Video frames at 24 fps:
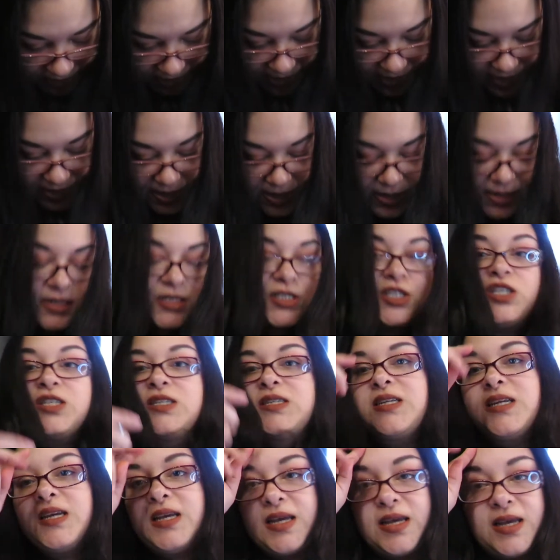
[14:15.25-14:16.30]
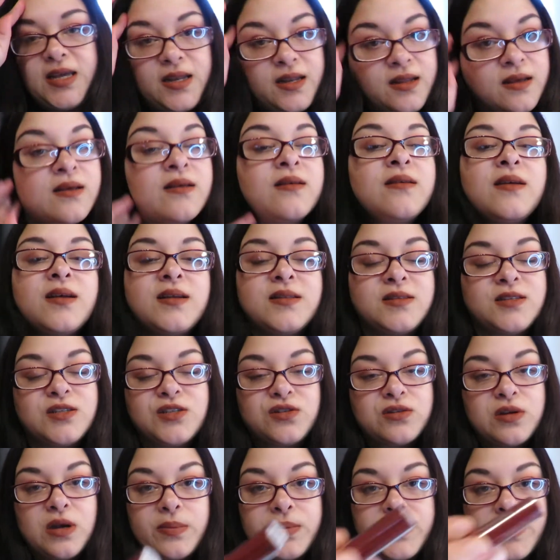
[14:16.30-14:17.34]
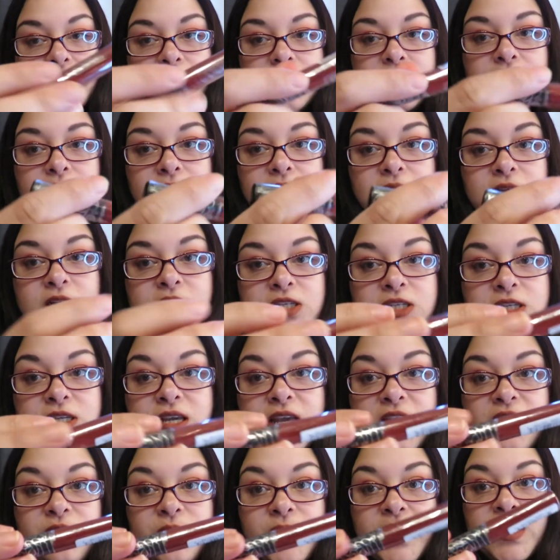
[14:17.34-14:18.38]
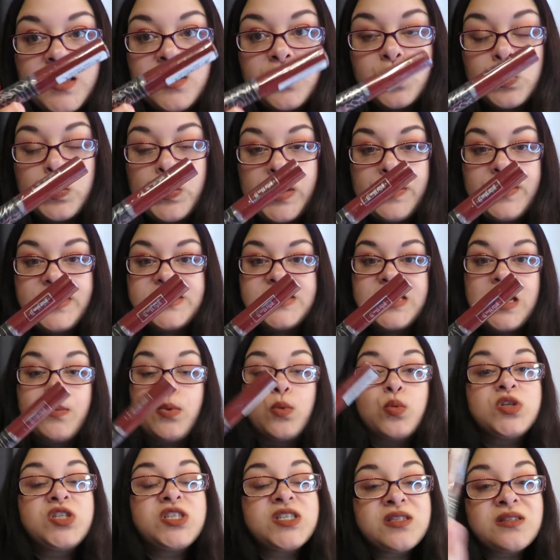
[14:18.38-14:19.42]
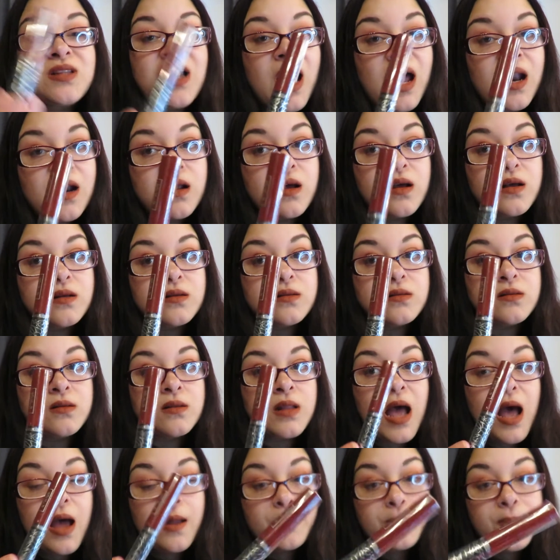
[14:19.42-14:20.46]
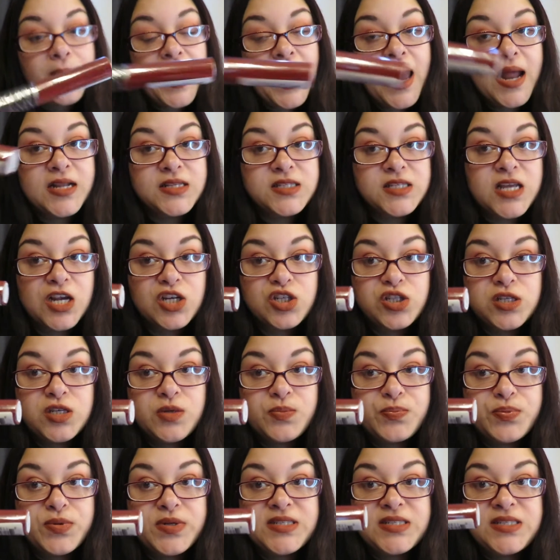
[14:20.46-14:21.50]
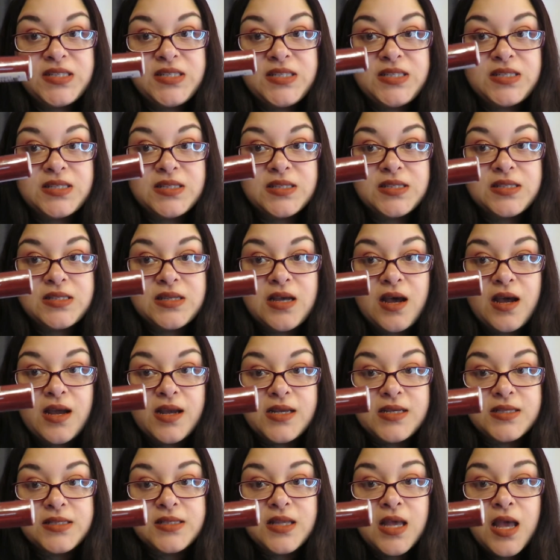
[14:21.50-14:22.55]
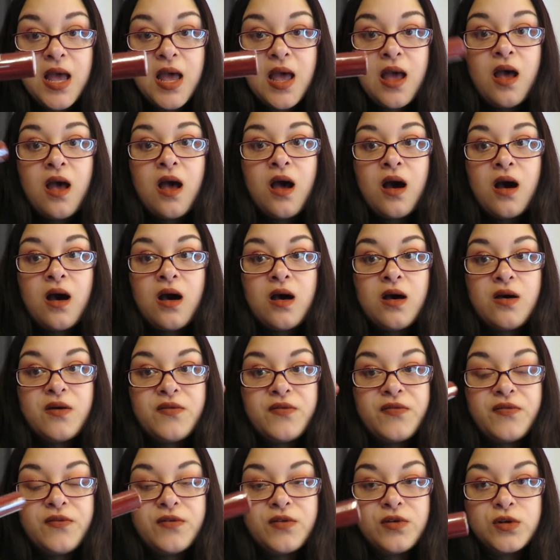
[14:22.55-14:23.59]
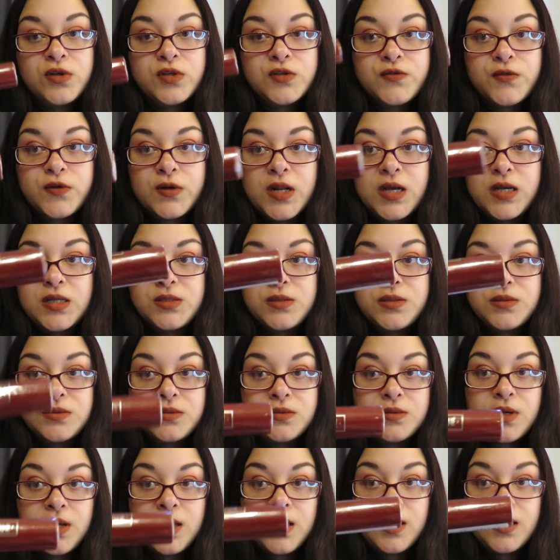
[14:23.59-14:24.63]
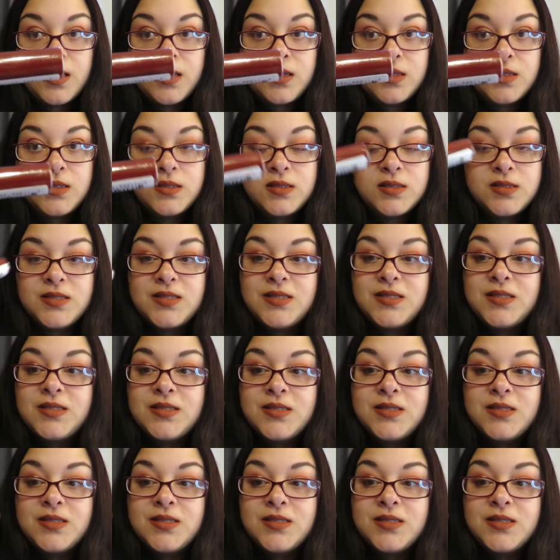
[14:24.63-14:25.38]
and she did I didn't drop it she gave me a little baby sample, which is not not bad. It's actually a pretty decent size of Nosferatu and